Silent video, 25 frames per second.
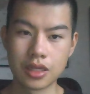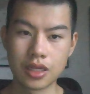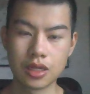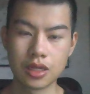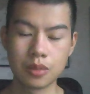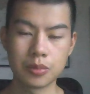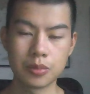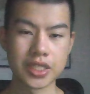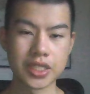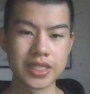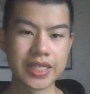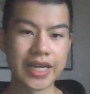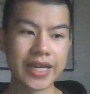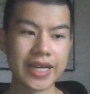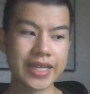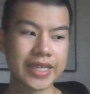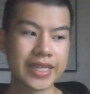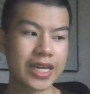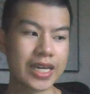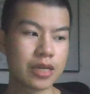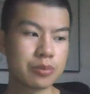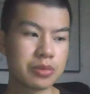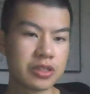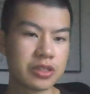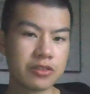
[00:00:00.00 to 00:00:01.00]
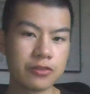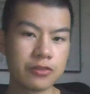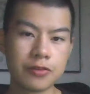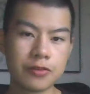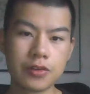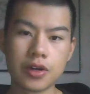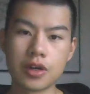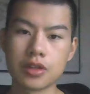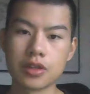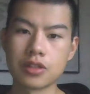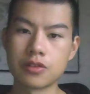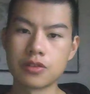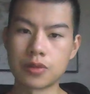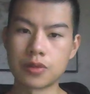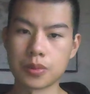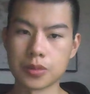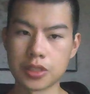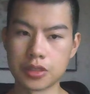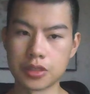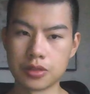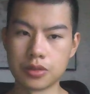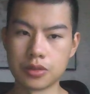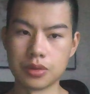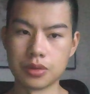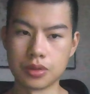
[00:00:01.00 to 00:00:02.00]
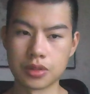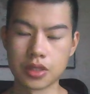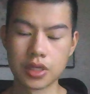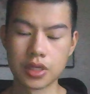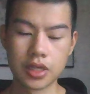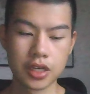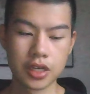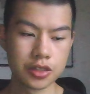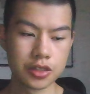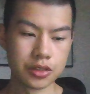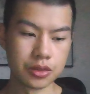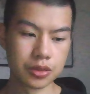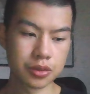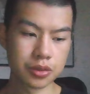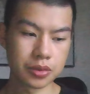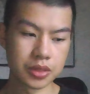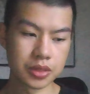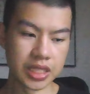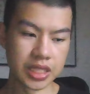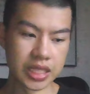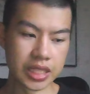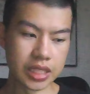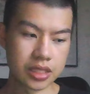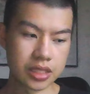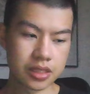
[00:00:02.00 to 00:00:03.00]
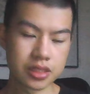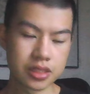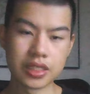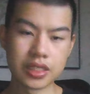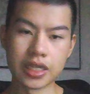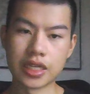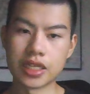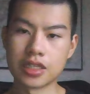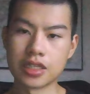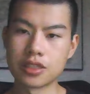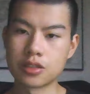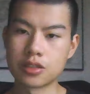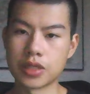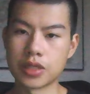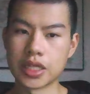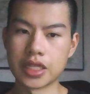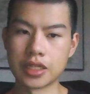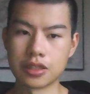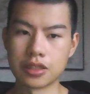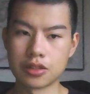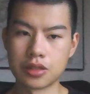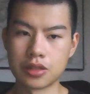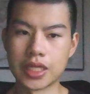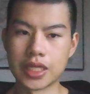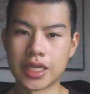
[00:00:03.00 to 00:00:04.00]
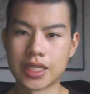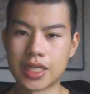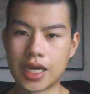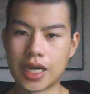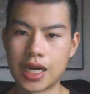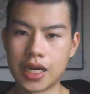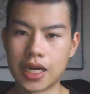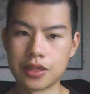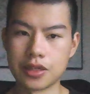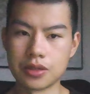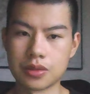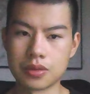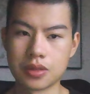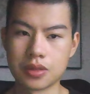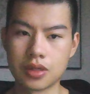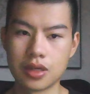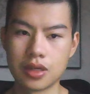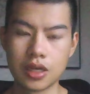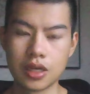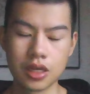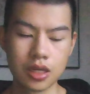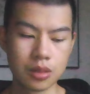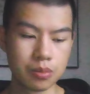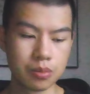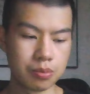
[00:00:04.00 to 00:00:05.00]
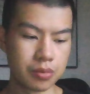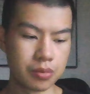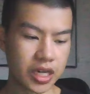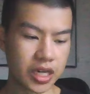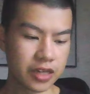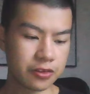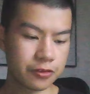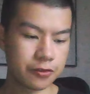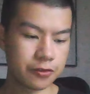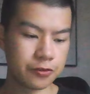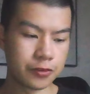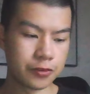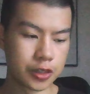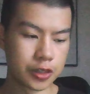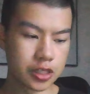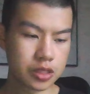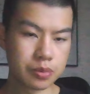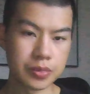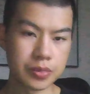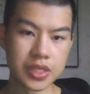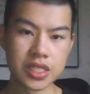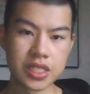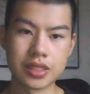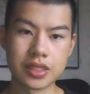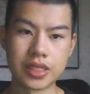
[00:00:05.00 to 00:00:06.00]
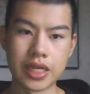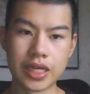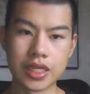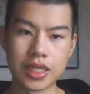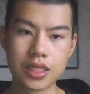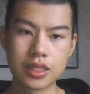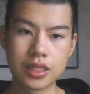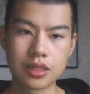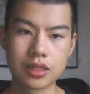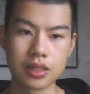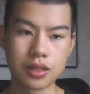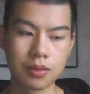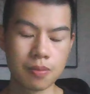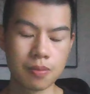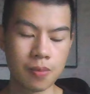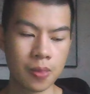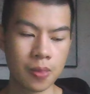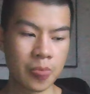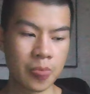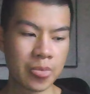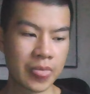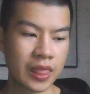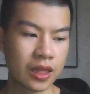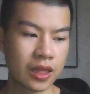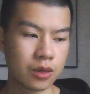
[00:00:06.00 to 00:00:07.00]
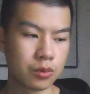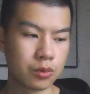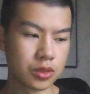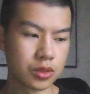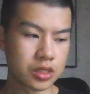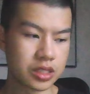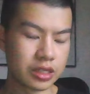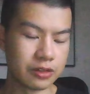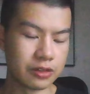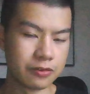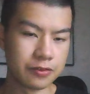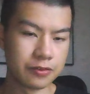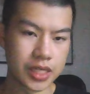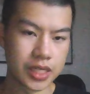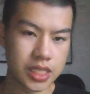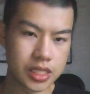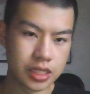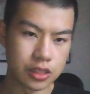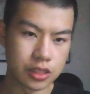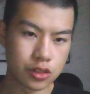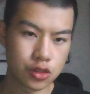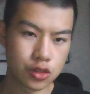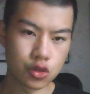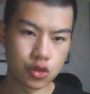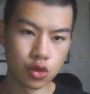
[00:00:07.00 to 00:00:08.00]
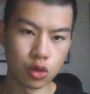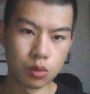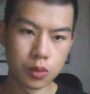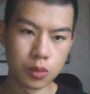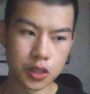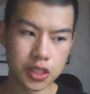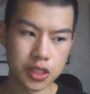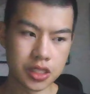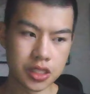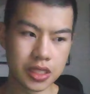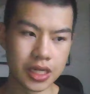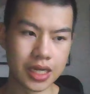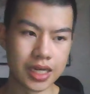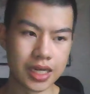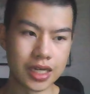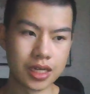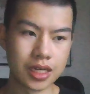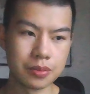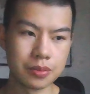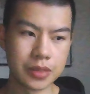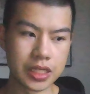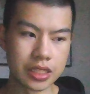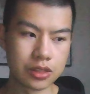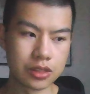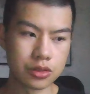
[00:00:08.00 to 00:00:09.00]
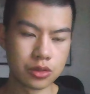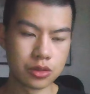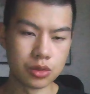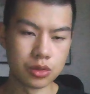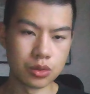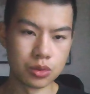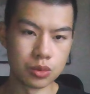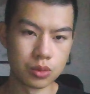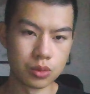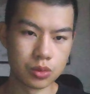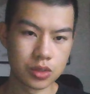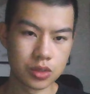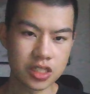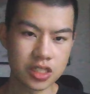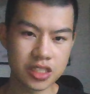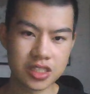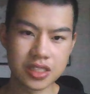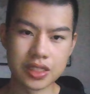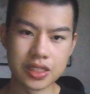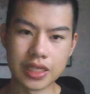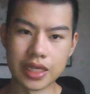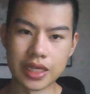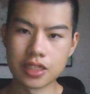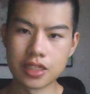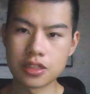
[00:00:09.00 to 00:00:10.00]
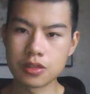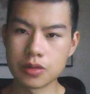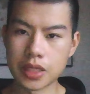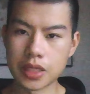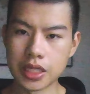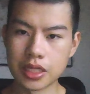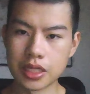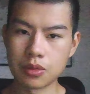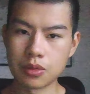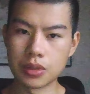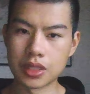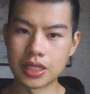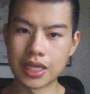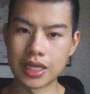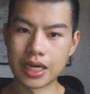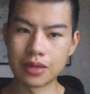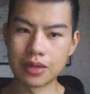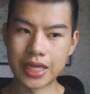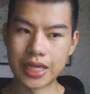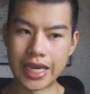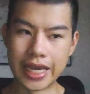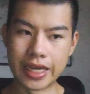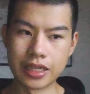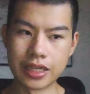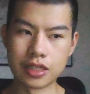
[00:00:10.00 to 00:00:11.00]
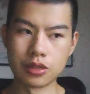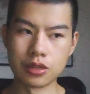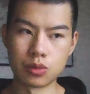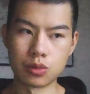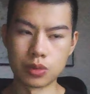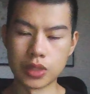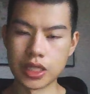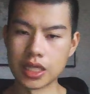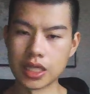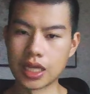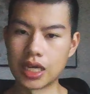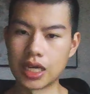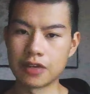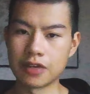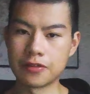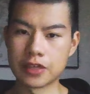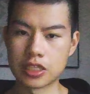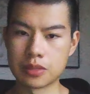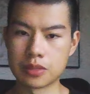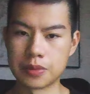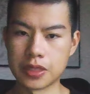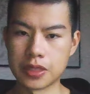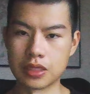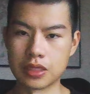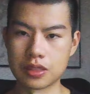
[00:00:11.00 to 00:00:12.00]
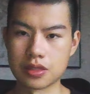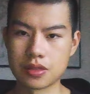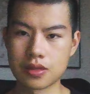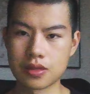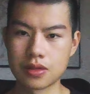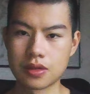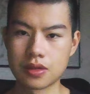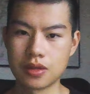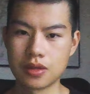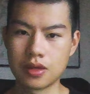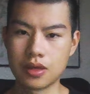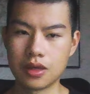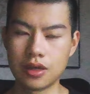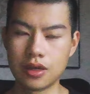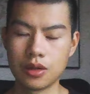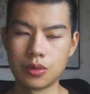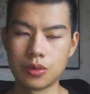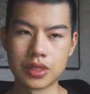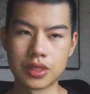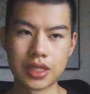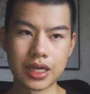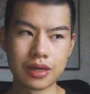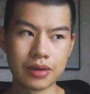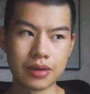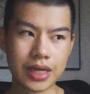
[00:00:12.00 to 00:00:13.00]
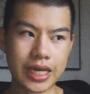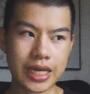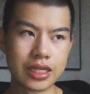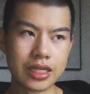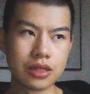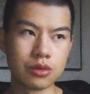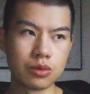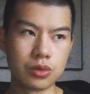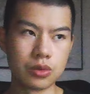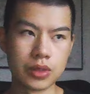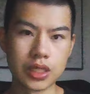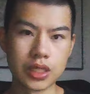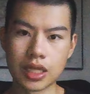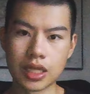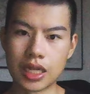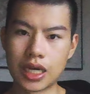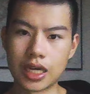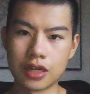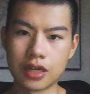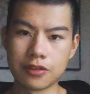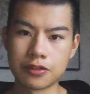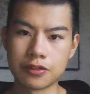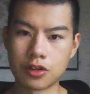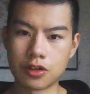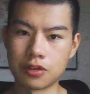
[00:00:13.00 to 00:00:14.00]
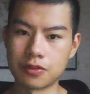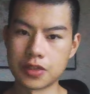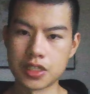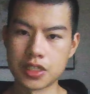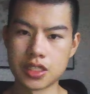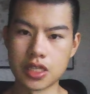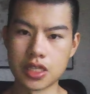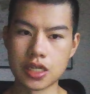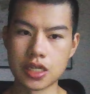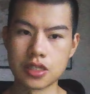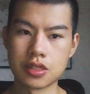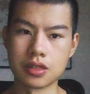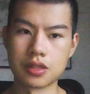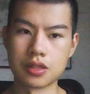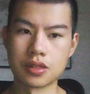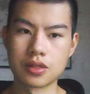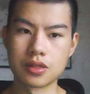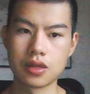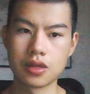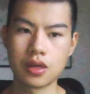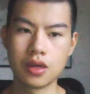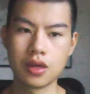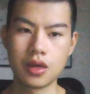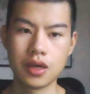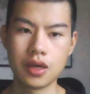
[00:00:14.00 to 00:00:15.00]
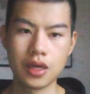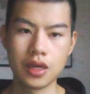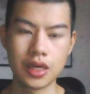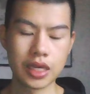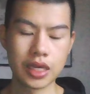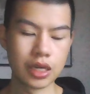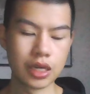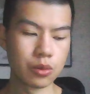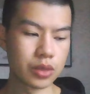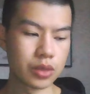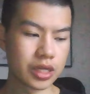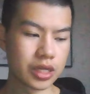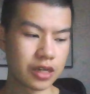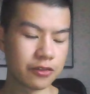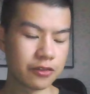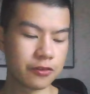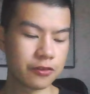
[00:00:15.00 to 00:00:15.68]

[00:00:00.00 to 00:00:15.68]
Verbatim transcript: But that can't be further from the truth. You don't need sales training to get higher. My first mistake was investing so much time into sales training without any real life experience, without any real life conversations. And when I